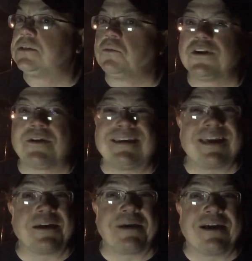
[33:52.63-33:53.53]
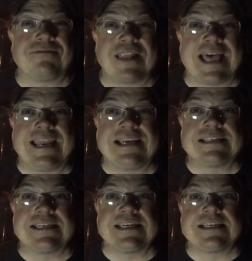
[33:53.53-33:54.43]
The one great thing about
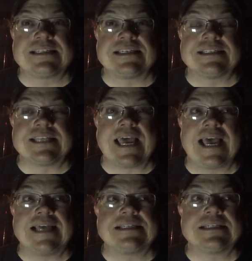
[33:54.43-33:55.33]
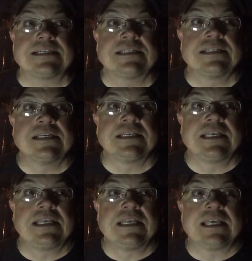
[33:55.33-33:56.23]
flatheads is that
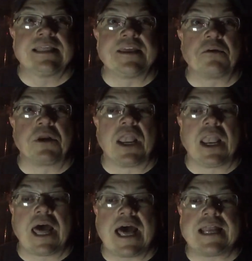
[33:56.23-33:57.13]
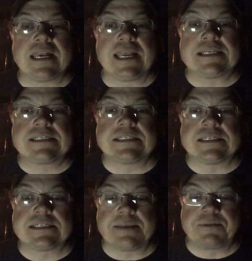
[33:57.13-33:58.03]
they're a lot less
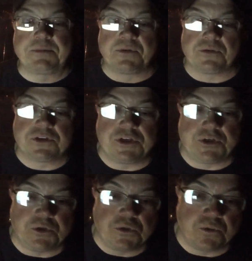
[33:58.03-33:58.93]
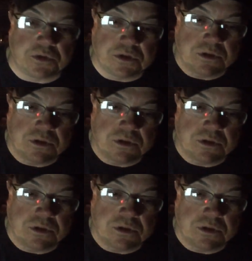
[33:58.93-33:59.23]
susceptible to